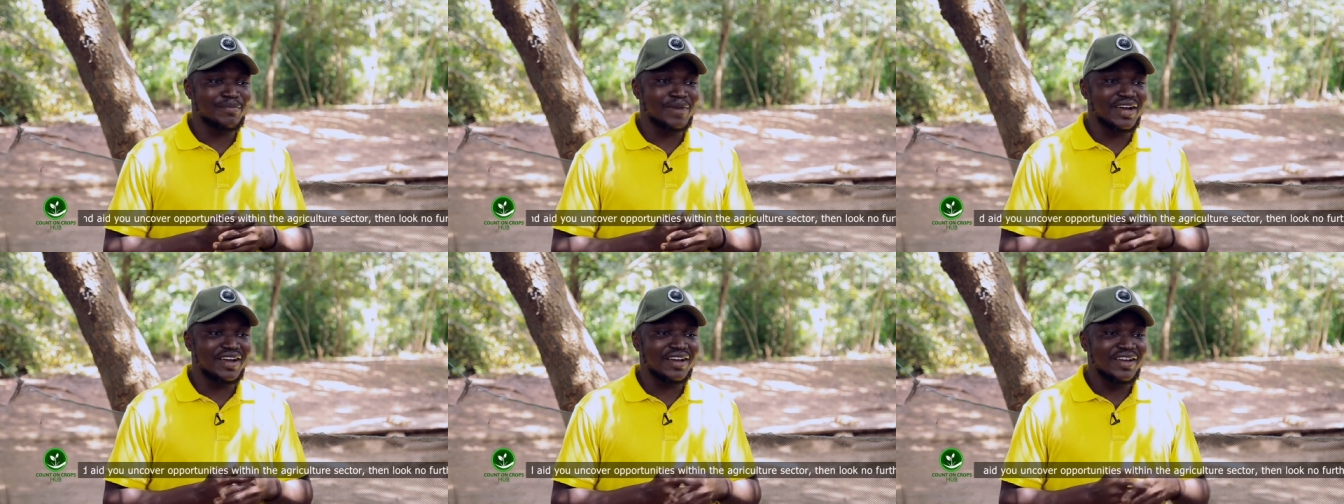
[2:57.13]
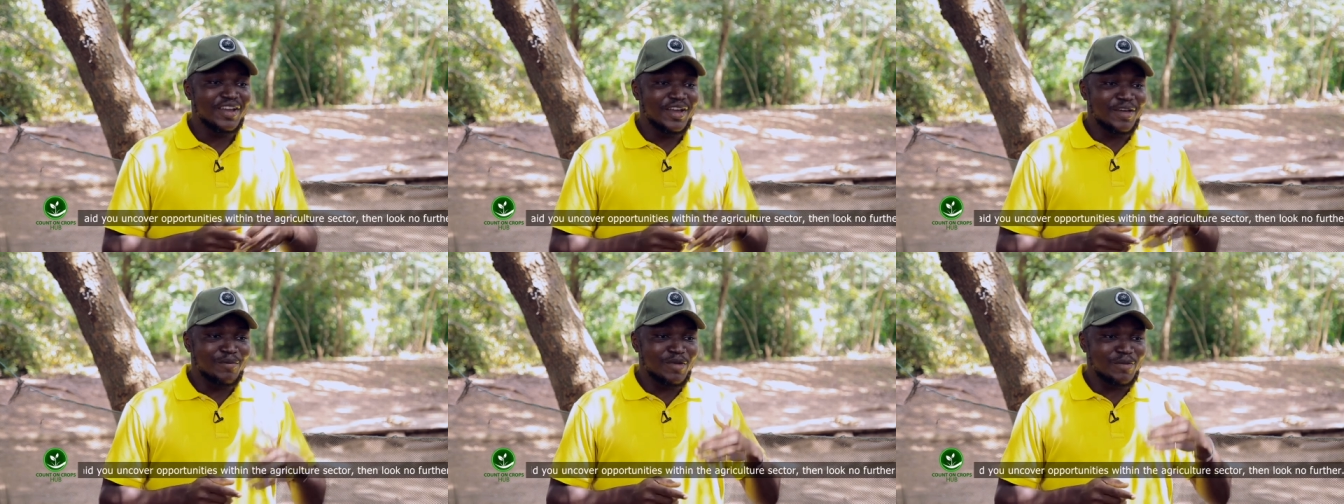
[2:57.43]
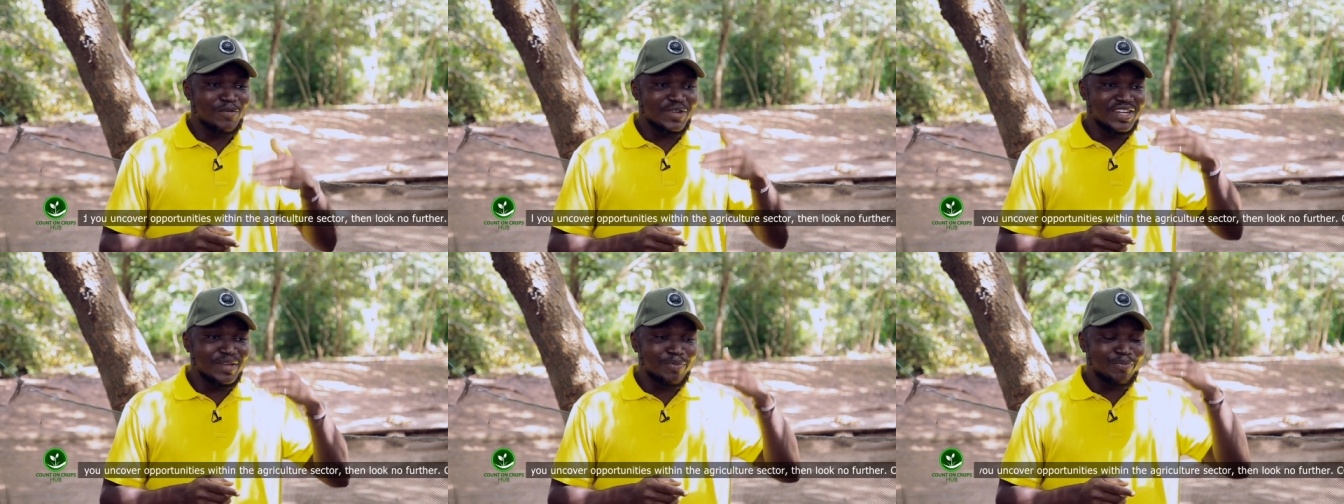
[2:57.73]
but
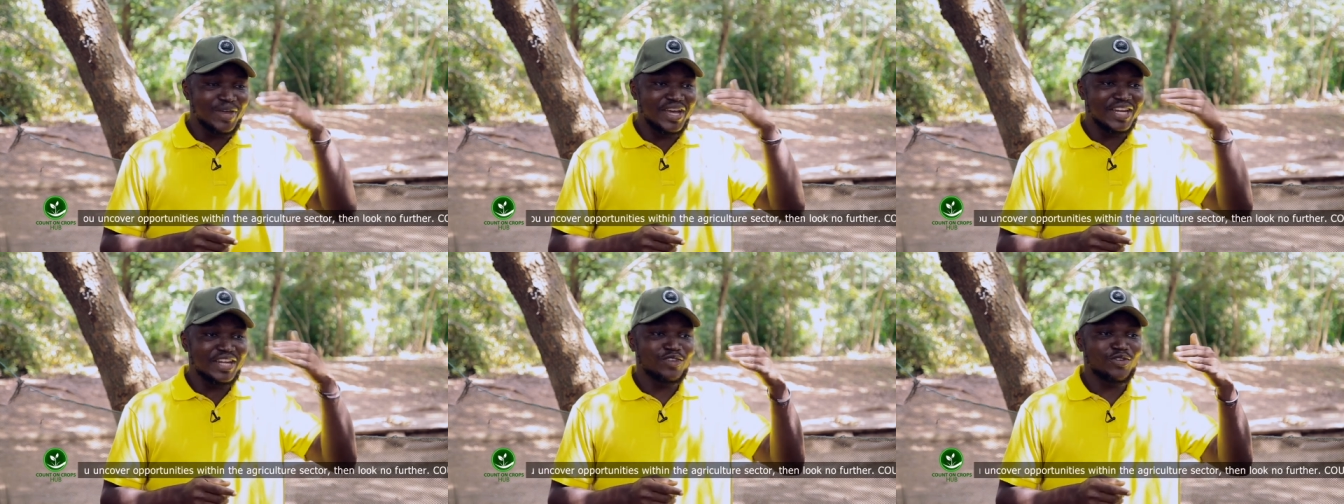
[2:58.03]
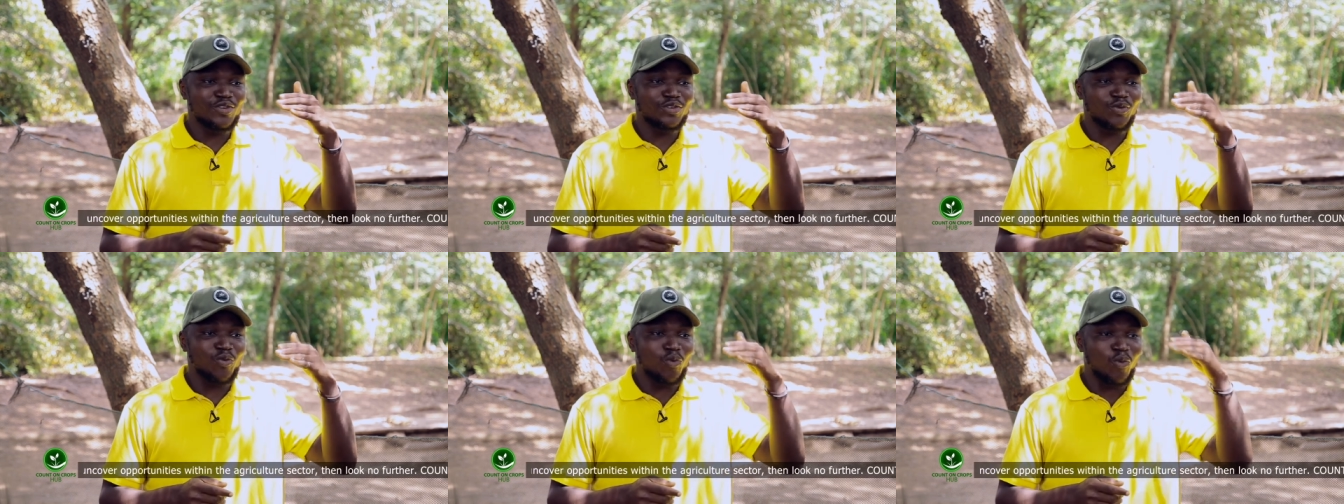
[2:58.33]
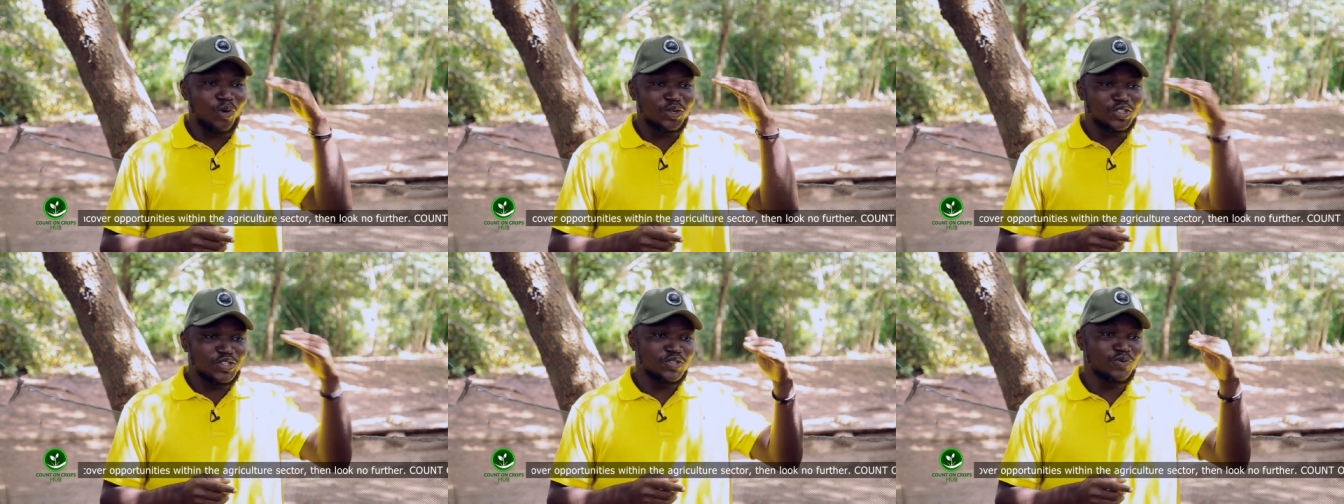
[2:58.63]
maybe depending on
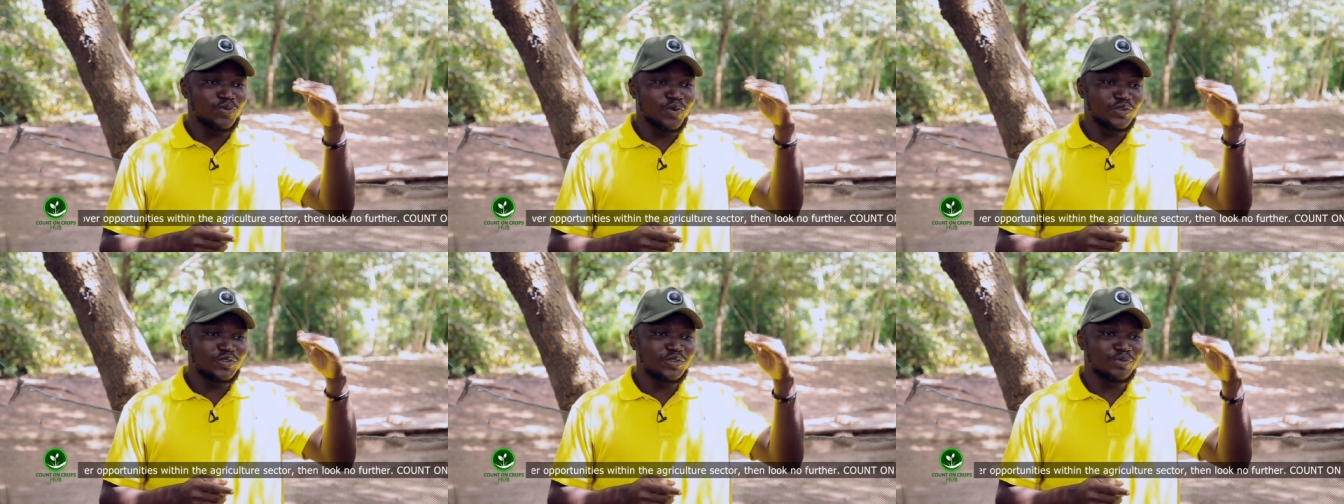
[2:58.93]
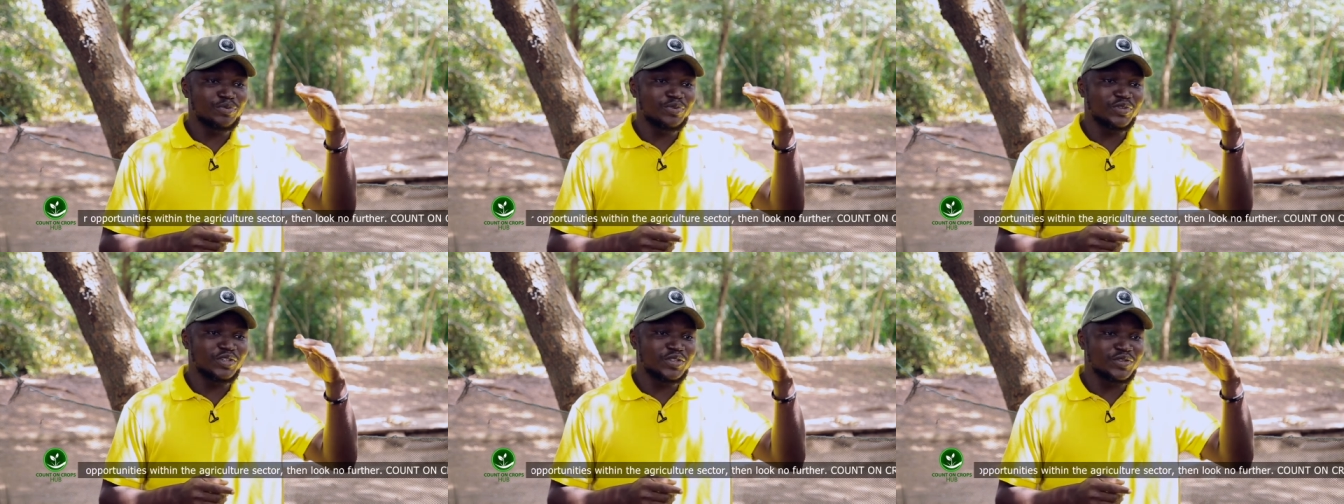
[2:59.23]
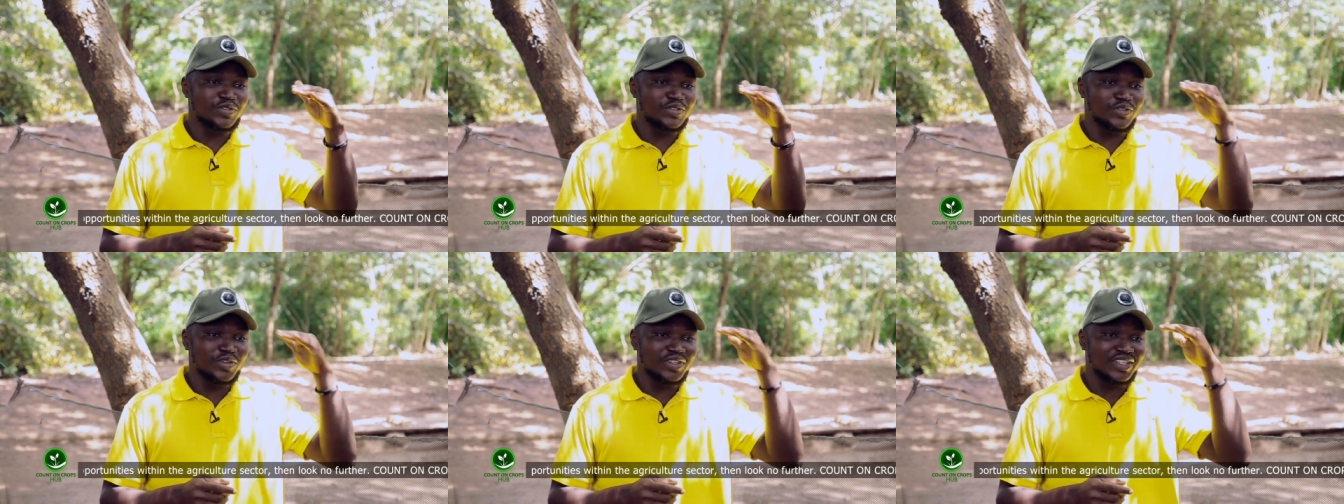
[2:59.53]
what you want to produce, your